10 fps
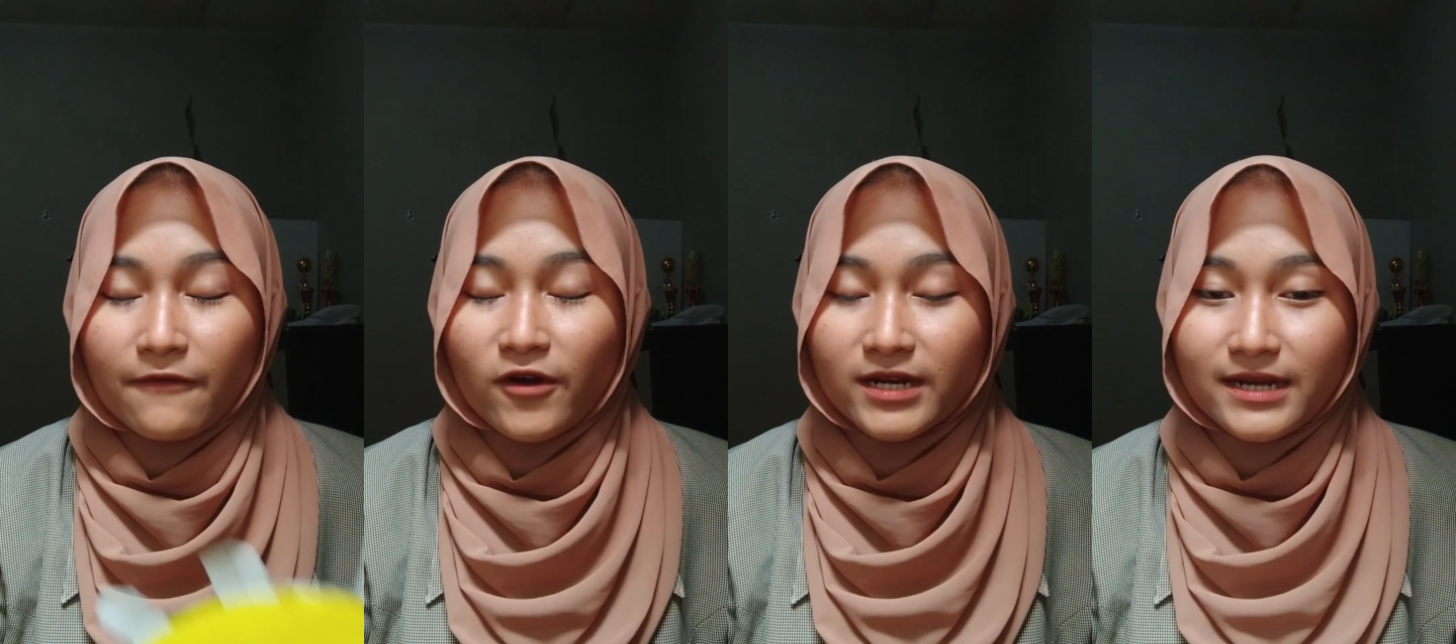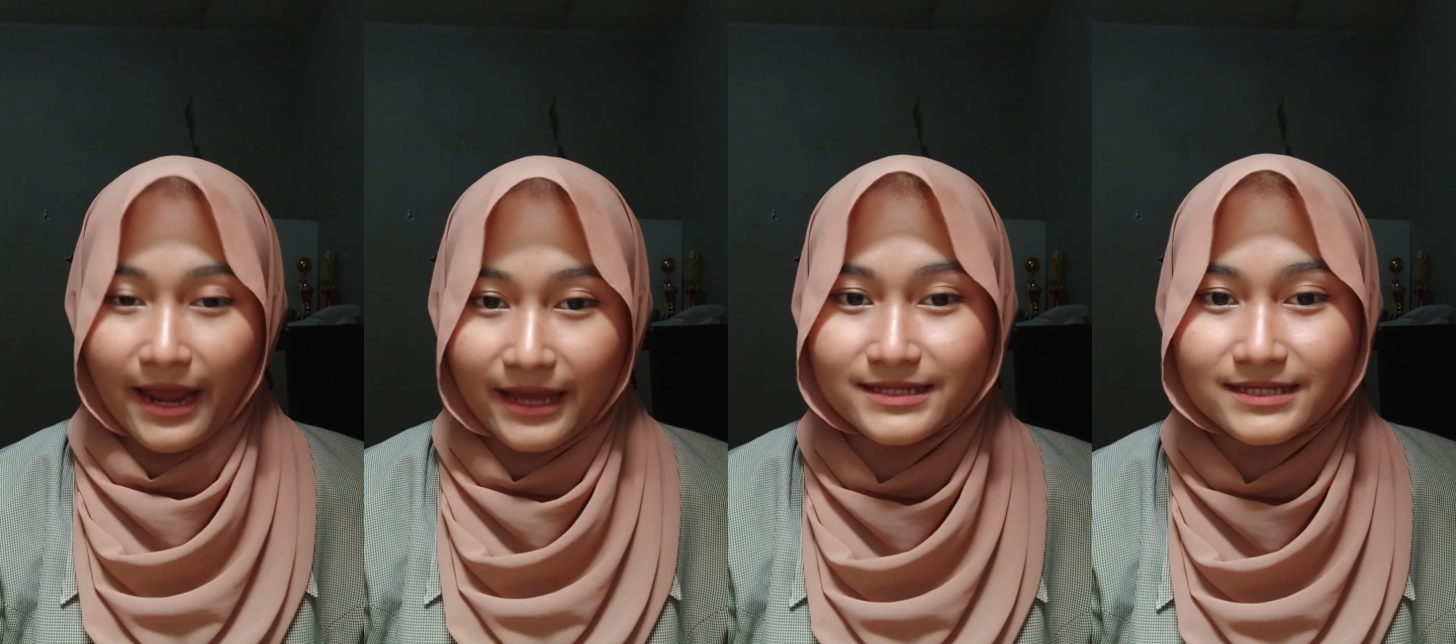for the
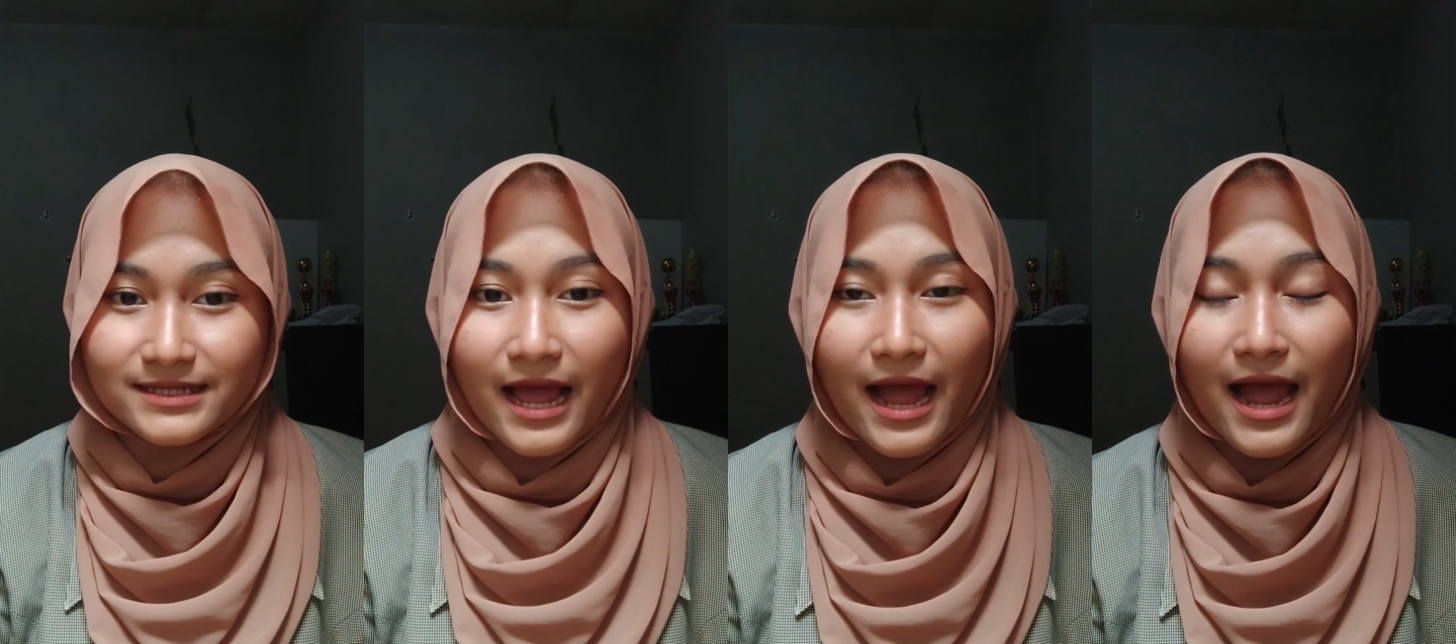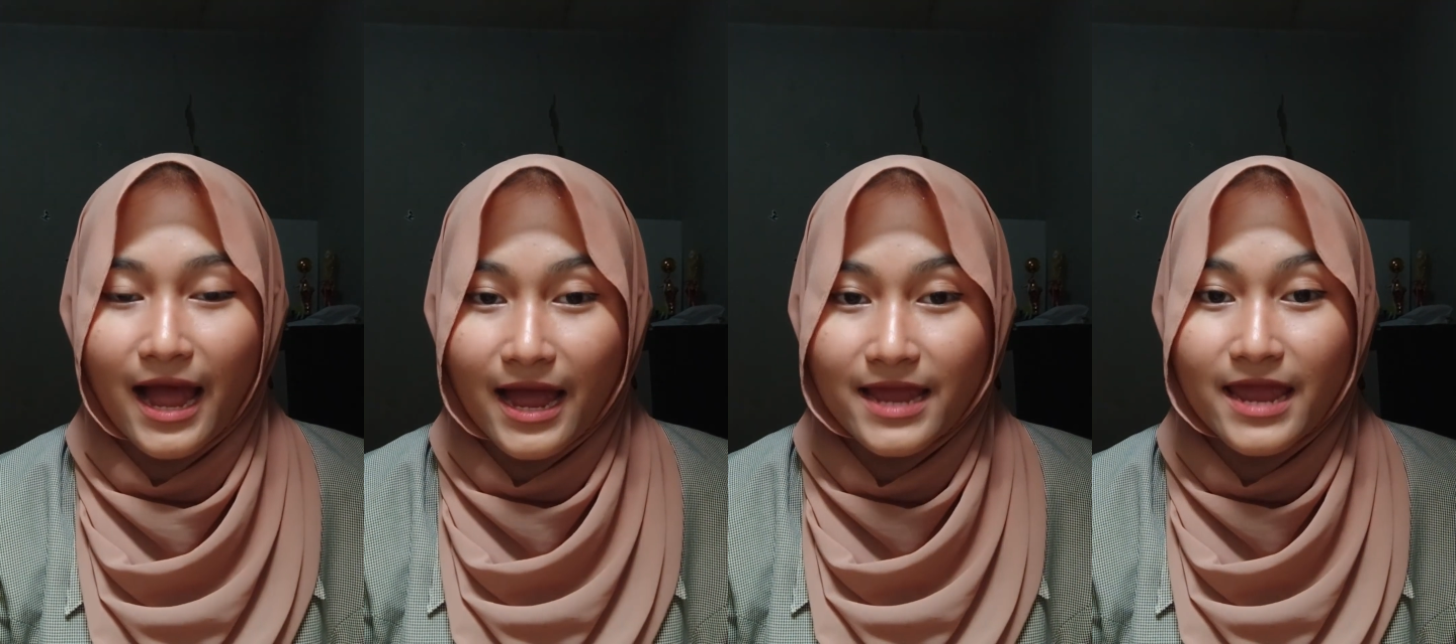next,
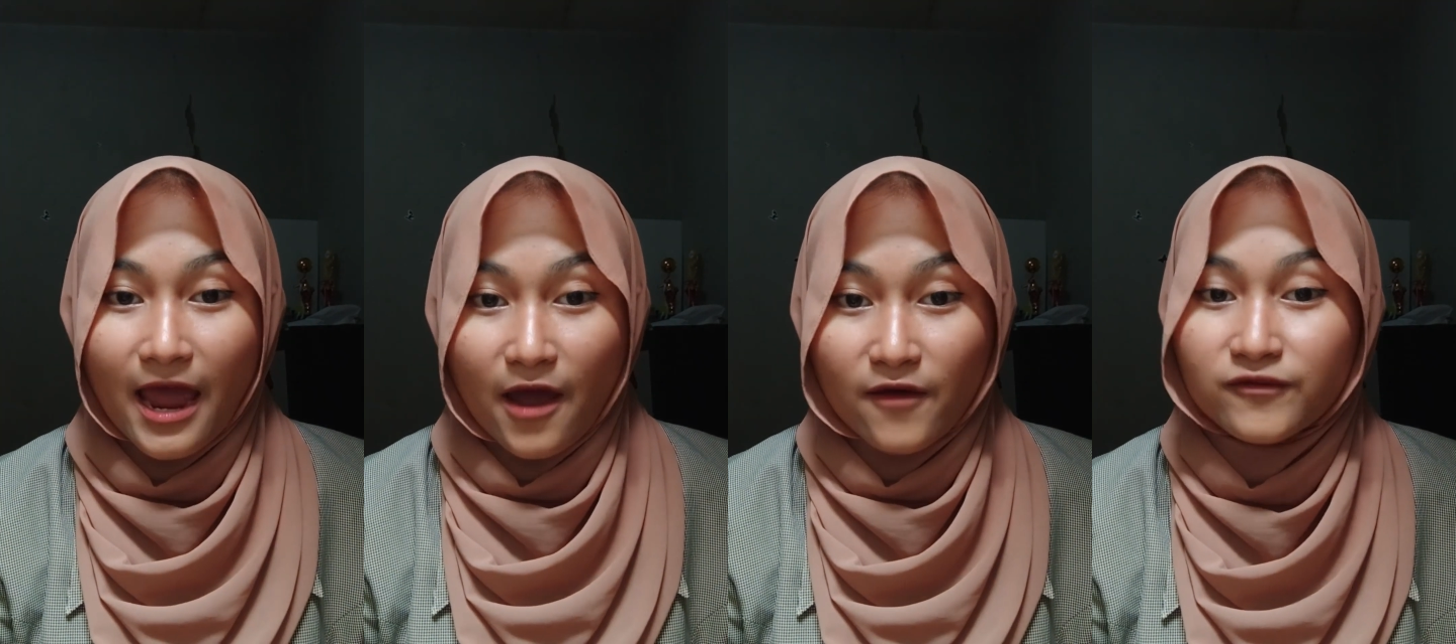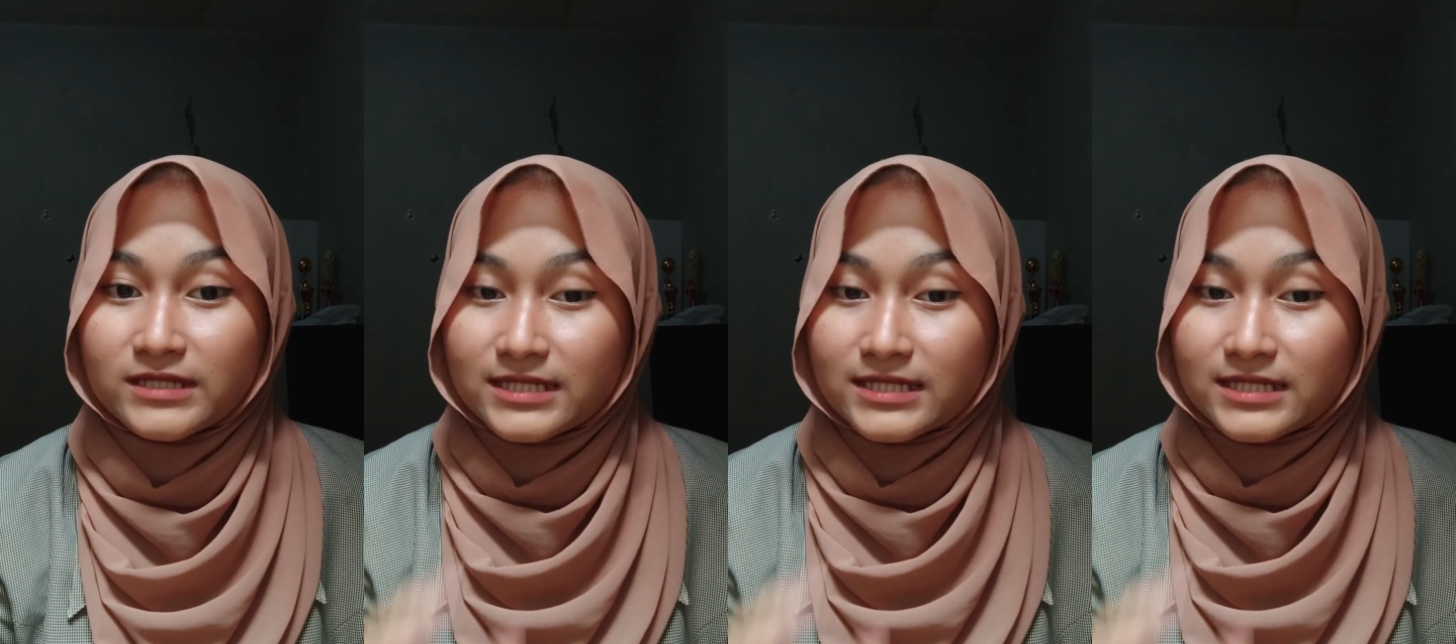I have